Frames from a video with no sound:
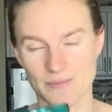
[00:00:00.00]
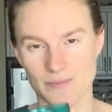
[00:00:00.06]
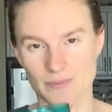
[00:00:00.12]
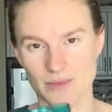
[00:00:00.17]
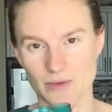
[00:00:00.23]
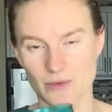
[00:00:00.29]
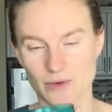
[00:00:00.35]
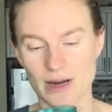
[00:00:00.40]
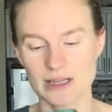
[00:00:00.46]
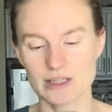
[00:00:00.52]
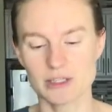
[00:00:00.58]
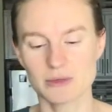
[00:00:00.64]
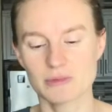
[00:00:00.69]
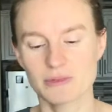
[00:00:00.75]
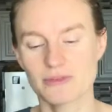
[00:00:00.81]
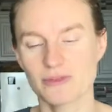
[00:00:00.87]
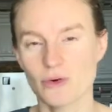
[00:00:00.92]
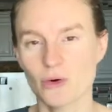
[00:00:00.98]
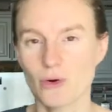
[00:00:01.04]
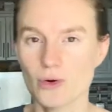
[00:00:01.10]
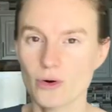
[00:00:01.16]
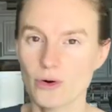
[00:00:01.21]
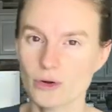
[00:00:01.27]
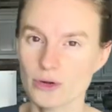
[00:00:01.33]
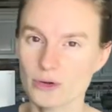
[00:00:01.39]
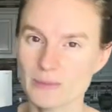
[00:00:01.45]
Right, so before
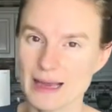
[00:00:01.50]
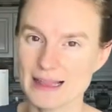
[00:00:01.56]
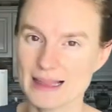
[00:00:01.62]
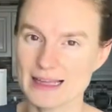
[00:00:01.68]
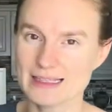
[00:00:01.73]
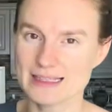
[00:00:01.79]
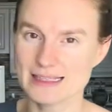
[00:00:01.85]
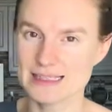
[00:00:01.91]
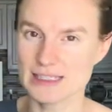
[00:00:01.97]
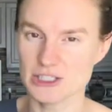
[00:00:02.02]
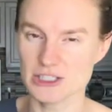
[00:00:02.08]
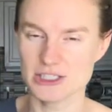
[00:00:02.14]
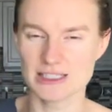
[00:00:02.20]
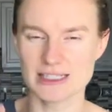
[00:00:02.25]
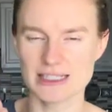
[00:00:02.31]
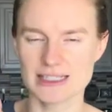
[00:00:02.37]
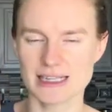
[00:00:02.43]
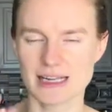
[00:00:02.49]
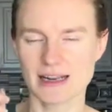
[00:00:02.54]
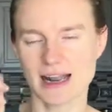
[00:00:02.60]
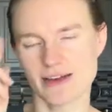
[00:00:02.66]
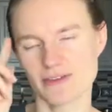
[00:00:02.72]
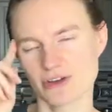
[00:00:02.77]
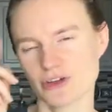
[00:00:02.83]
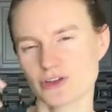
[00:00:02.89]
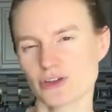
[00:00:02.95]
you make that decision, sit down and have a
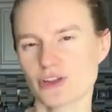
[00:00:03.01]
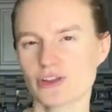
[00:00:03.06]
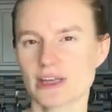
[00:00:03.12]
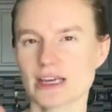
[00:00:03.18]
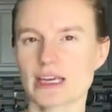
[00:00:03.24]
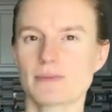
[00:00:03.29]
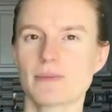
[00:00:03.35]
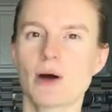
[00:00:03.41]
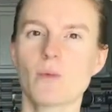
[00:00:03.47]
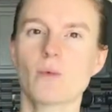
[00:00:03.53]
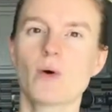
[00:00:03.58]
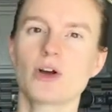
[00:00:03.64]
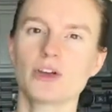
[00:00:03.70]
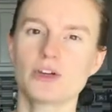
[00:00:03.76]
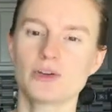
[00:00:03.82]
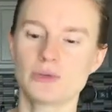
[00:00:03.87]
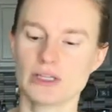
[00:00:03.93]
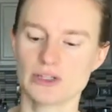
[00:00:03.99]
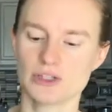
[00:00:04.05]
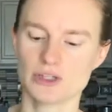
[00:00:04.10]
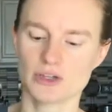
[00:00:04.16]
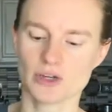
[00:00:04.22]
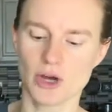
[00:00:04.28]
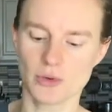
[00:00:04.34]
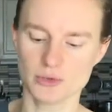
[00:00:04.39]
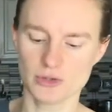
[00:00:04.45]
good think about what units you're
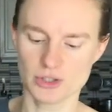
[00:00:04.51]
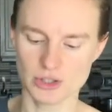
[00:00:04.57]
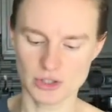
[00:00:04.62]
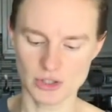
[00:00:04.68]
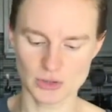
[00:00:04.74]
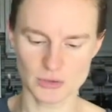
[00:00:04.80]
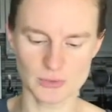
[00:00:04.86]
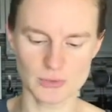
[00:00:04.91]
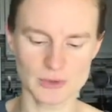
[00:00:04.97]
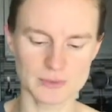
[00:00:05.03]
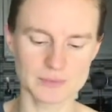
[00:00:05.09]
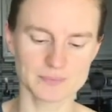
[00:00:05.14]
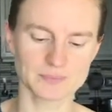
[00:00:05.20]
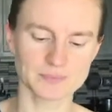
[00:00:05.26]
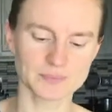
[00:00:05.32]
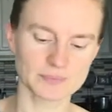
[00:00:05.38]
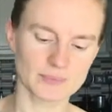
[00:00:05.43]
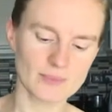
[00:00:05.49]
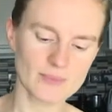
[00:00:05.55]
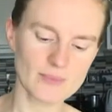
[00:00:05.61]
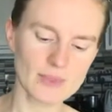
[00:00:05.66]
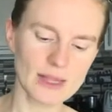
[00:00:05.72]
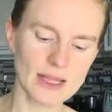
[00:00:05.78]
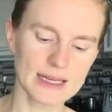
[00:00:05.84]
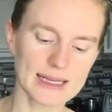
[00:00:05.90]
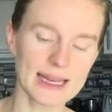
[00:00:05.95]
going to use.
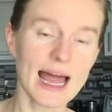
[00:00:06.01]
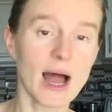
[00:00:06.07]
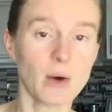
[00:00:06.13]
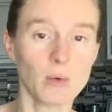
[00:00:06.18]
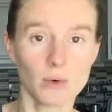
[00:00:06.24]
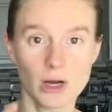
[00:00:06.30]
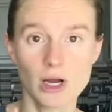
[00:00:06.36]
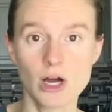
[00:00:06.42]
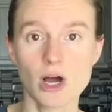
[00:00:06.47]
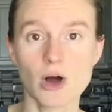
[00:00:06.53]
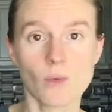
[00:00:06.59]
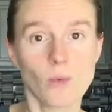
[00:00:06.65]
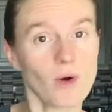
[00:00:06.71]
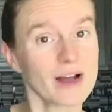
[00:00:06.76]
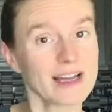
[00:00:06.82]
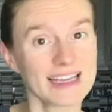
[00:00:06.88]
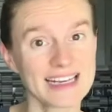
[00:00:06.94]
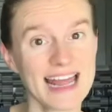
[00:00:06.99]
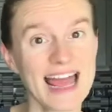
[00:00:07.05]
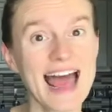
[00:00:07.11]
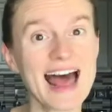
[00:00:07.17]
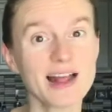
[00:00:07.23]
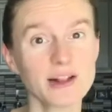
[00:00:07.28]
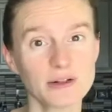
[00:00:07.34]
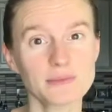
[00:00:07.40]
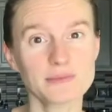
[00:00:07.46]
Now, what can
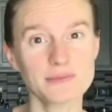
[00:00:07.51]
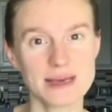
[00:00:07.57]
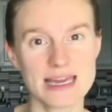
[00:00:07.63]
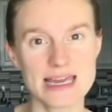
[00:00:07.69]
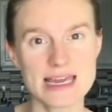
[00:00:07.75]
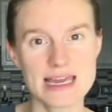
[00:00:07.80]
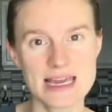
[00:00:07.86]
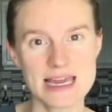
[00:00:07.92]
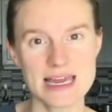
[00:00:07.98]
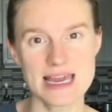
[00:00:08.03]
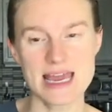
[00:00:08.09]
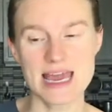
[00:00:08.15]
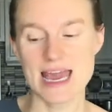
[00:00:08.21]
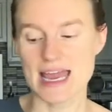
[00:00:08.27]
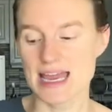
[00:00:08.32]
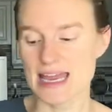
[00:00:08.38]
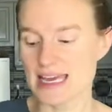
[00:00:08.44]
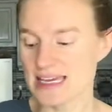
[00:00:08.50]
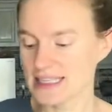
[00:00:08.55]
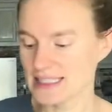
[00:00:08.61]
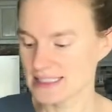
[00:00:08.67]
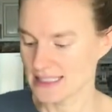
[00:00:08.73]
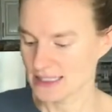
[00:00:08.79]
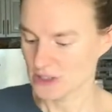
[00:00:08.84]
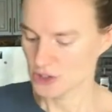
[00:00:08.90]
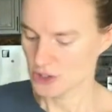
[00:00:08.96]
help me is
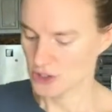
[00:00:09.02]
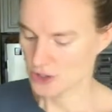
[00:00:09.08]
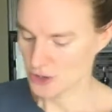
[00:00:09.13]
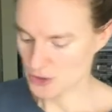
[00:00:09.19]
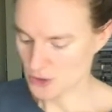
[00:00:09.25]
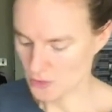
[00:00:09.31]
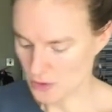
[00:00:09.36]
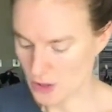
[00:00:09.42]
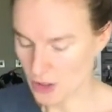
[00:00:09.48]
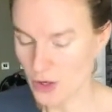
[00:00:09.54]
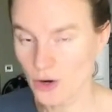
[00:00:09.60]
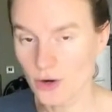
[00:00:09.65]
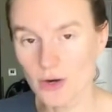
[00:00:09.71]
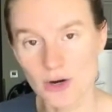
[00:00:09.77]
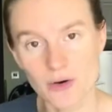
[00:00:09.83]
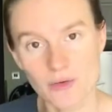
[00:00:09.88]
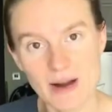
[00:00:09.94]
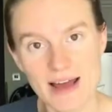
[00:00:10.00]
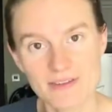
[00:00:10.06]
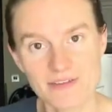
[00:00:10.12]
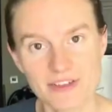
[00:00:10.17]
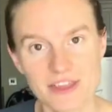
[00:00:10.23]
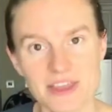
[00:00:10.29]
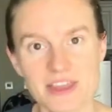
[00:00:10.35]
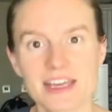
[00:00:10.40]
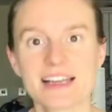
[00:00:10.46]
to look around for
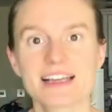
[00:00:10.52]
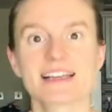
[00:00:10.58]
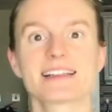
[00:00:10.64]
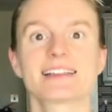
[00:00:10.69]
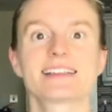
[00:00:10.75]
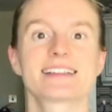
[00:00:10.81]
things